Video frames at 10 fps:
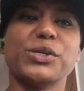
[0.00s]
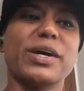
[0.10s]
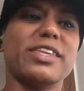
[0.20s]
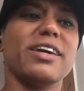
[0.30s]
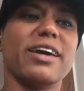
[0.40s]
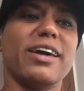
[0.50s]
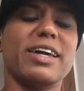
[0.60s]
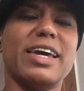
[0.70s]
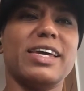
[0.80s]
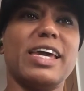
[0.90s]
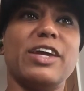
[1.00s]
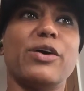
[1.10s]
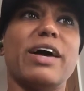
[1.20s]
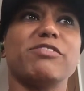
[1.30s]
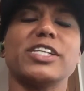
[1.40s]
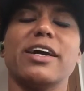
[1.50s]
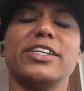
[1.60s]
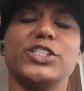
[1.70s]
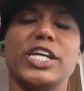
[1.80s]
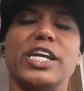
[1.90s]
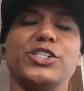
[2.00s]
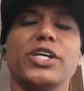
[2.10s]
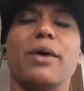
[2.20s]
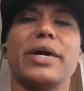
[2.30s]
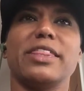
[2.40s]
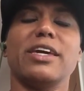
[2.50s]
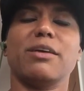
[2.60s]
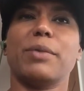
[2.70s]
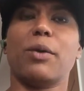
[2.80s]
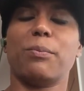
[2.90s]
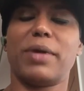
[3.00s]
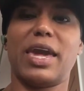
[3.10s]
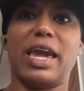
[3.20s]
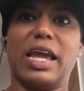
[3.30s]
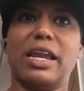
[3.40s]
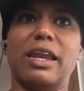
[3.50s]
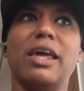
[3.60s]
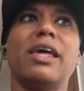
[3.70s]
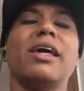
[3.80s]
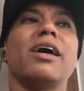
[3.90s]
So I think I have to kind of change how I think about pain.